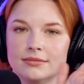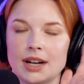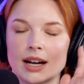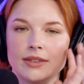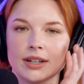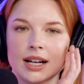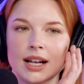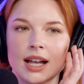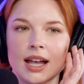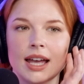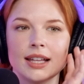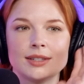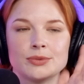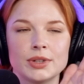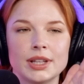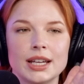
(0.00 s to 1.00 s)
Whatever.
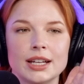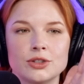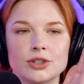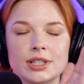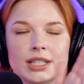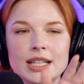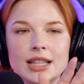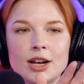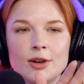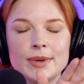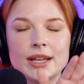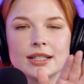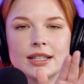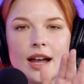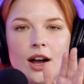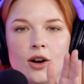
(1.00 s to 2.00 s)
It's really interesting though,
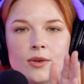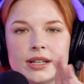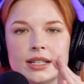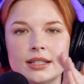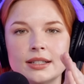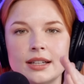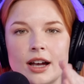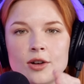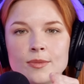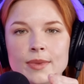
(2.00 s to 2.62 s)
because I always tell